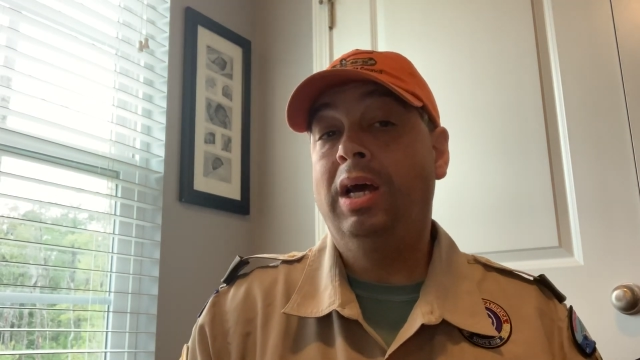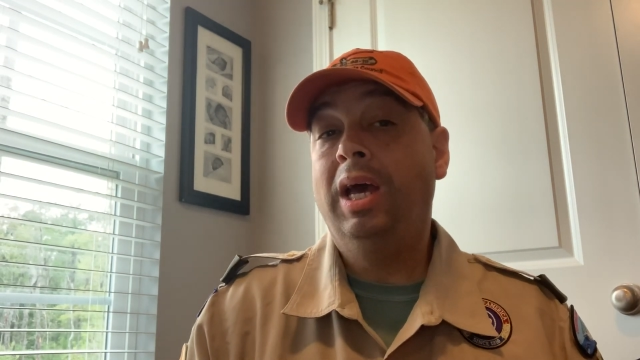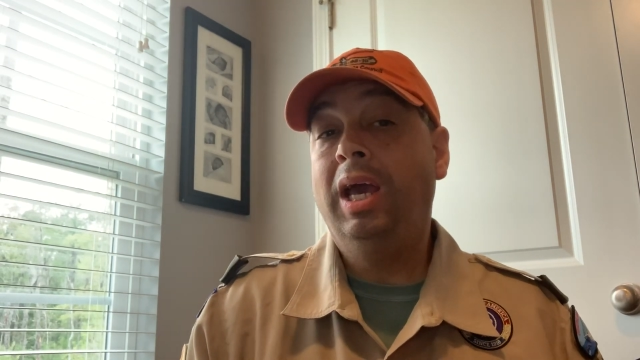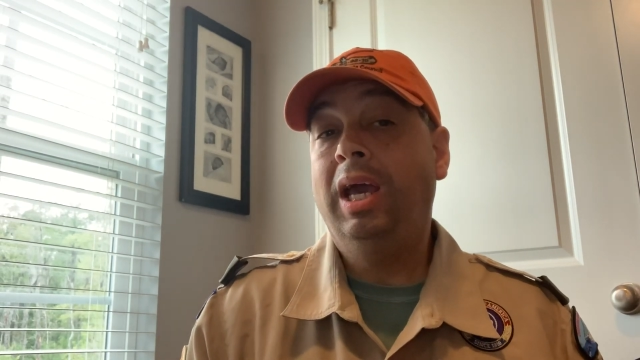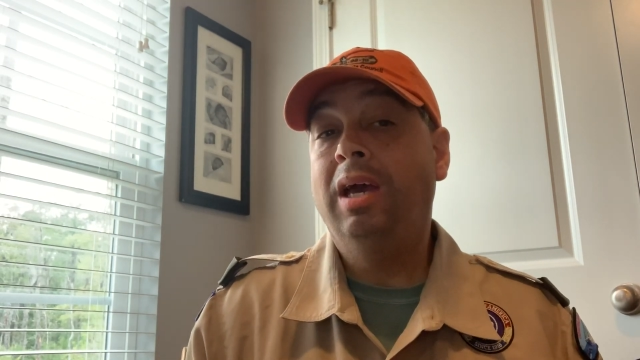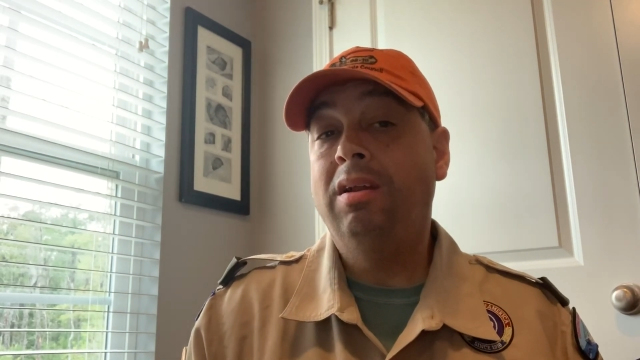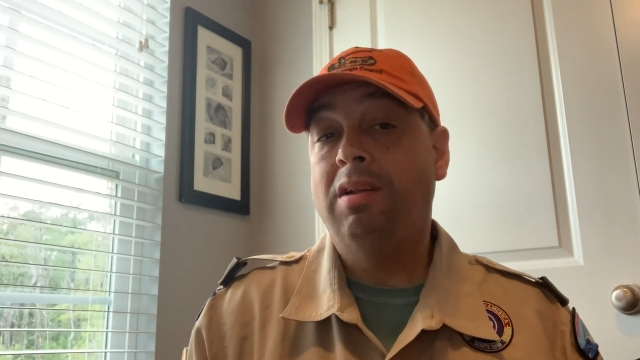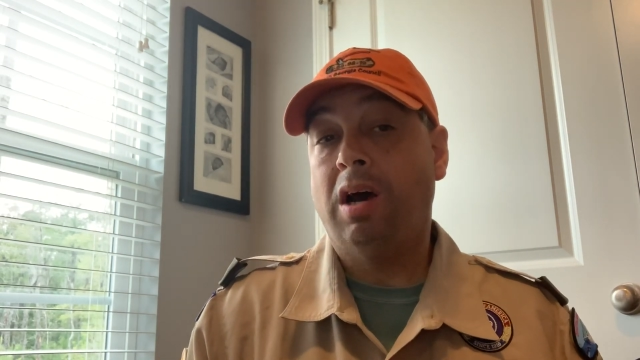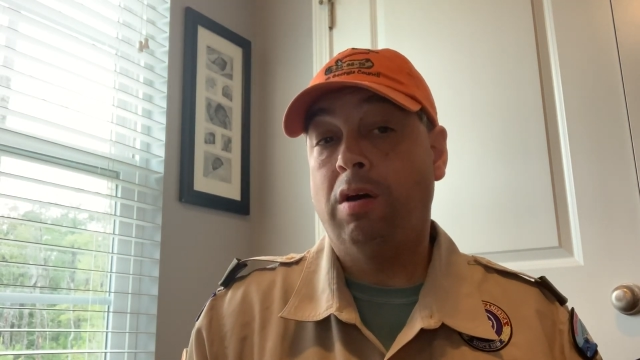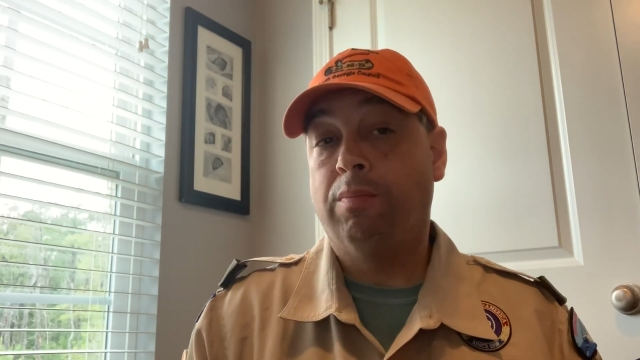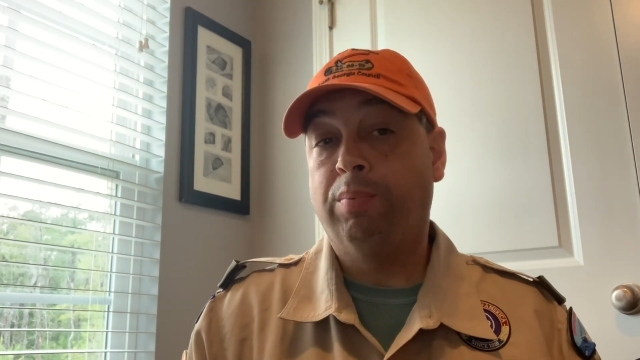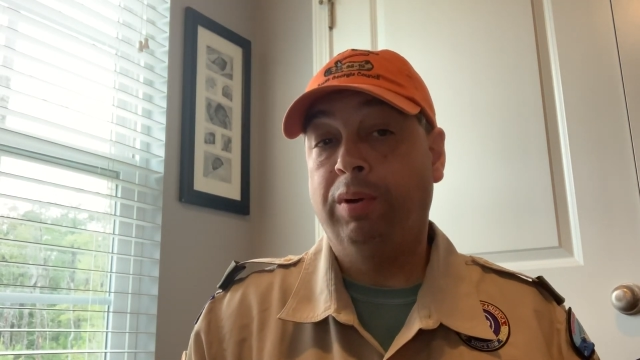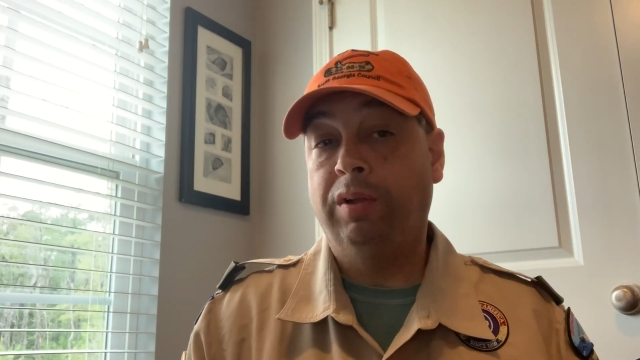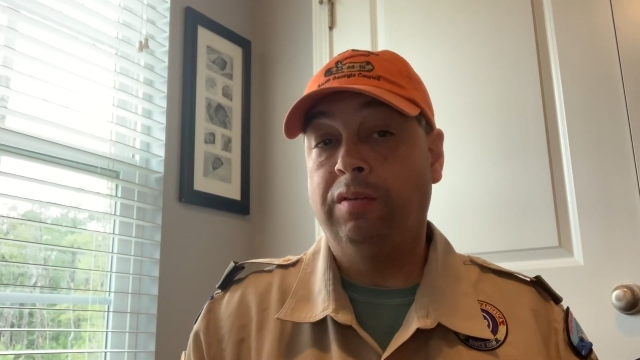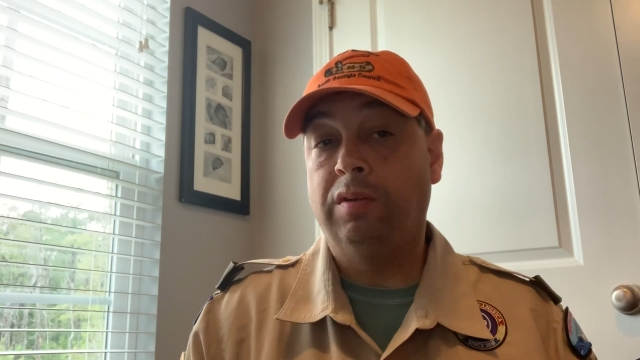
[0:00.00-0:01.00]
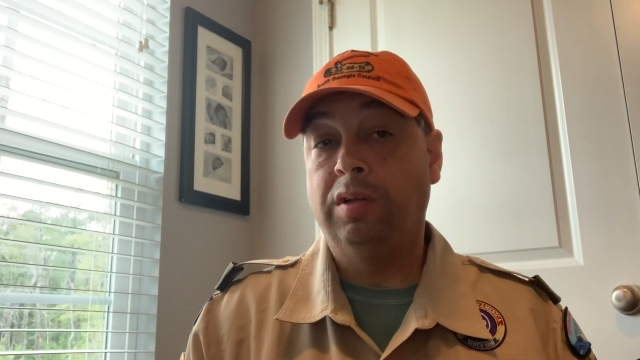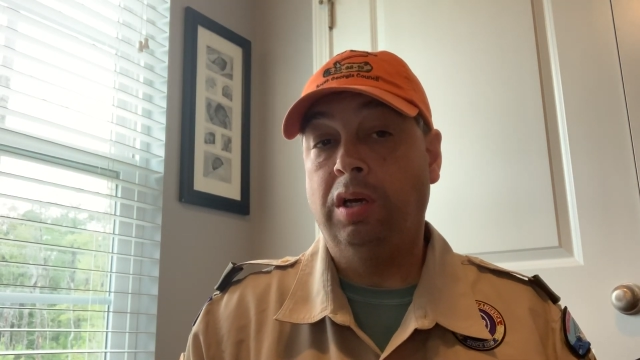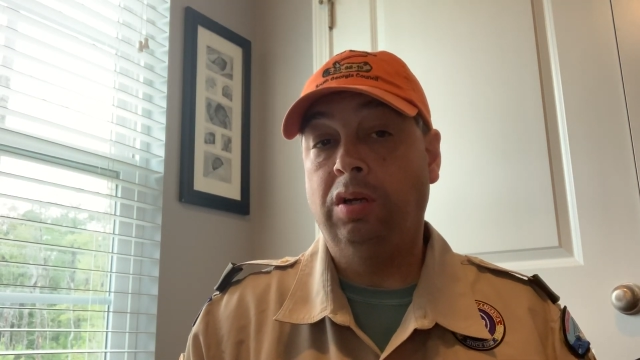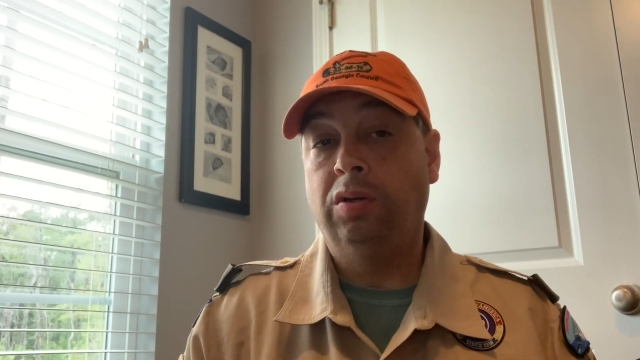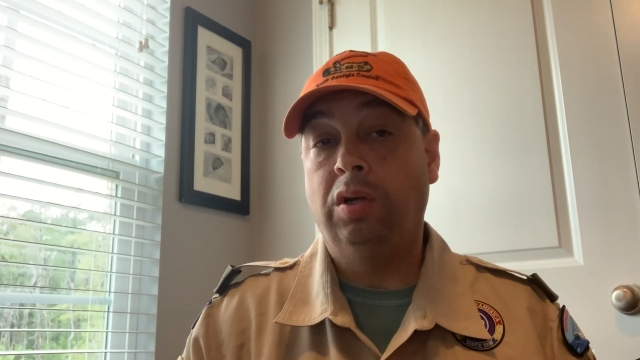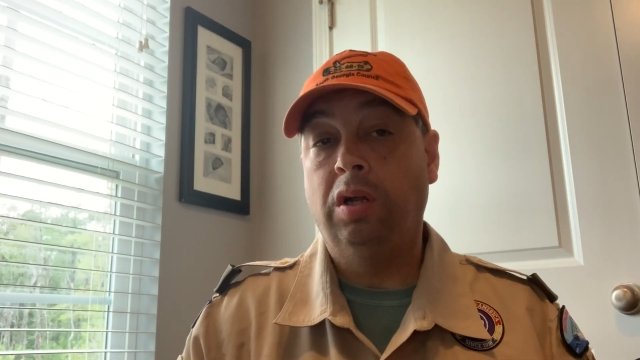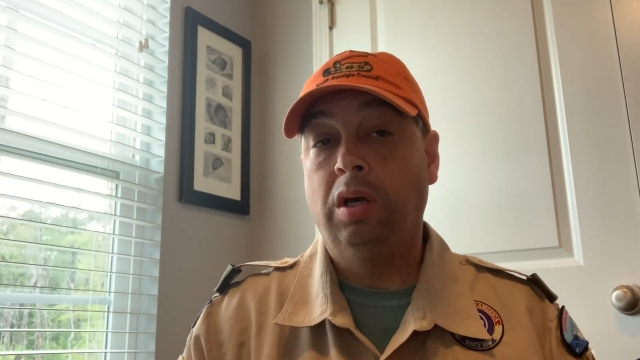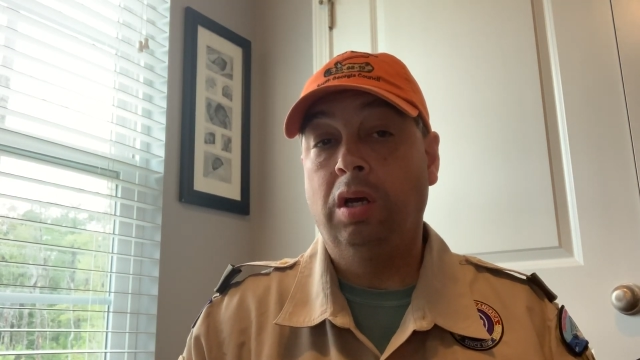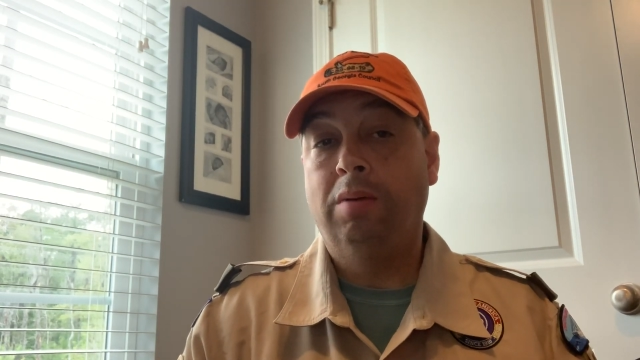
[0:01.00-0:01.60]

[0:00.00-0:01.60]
a handout presentation?